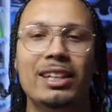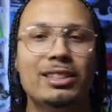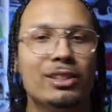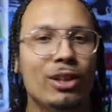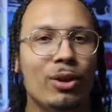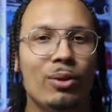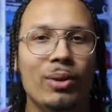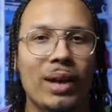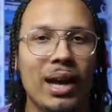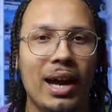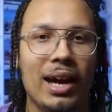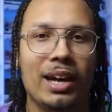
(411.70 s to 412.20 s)
It's
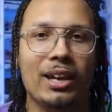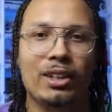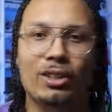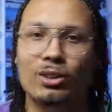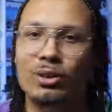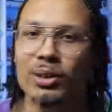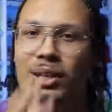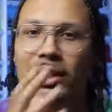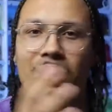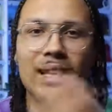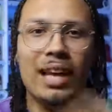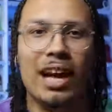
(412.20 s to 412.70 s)
okay.
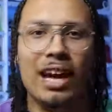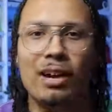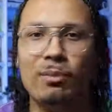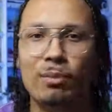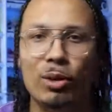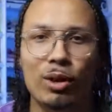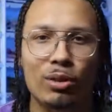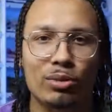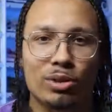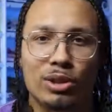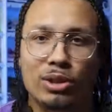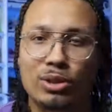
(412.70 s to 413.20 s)
You can like
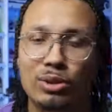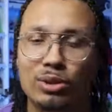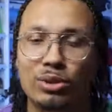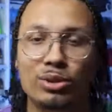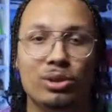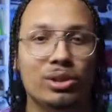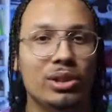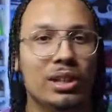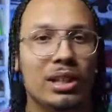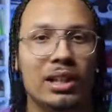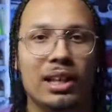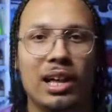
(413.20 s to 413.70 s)
both
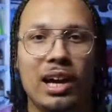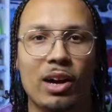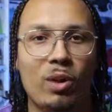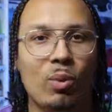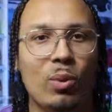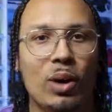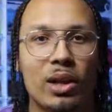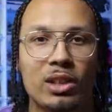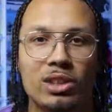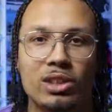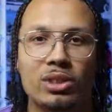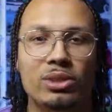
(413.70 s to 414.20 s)
shoes. You can like
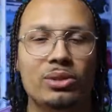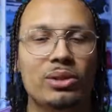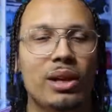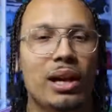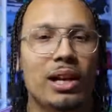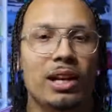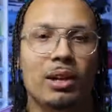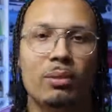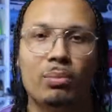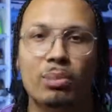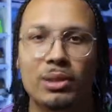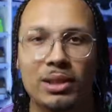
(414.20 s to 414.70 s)
one shoe.
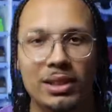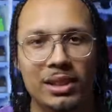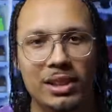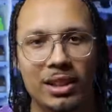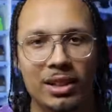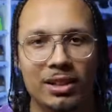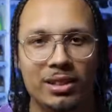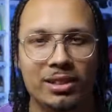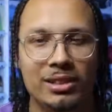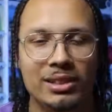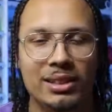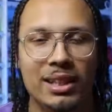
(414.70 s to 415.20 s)
I completely
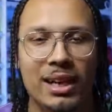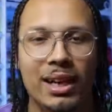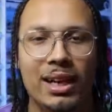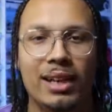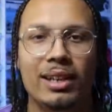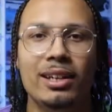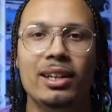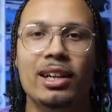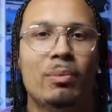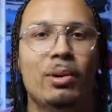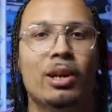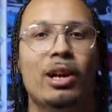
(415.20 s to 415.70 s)

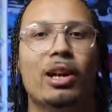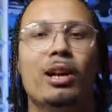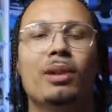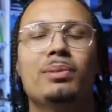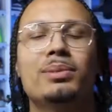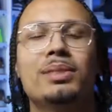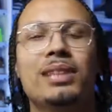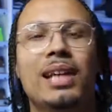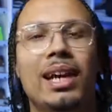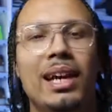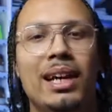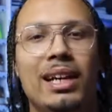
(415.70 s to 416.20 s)
understand. But all
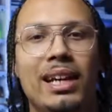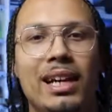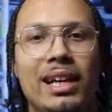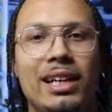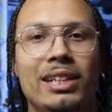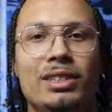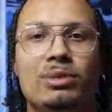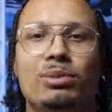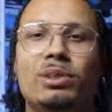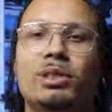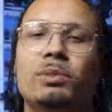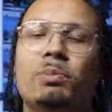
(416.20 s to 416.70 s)
I'm saying
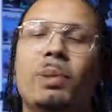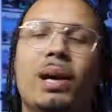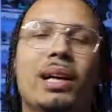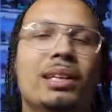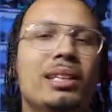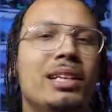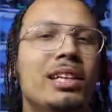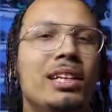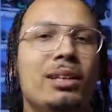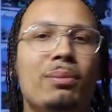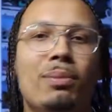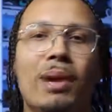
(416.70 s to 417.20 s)
is
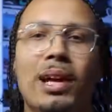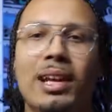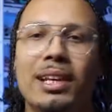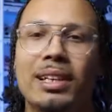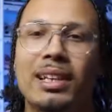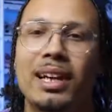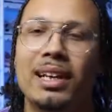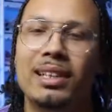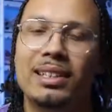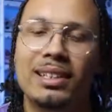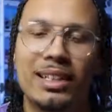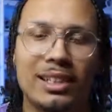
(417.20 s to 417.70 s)
respect
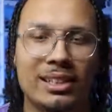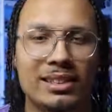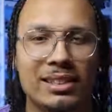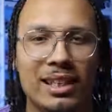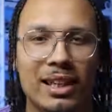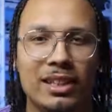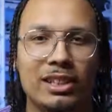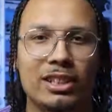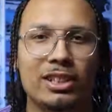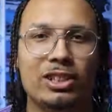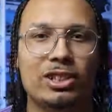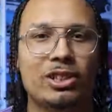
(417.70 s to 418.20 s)
anybody that does
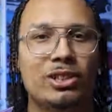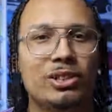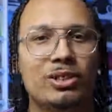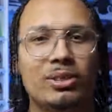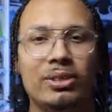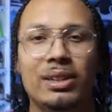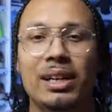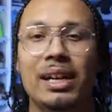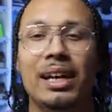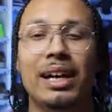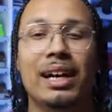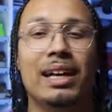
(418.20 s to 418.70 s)
like the
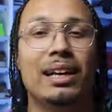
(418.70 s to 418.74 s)
shoe.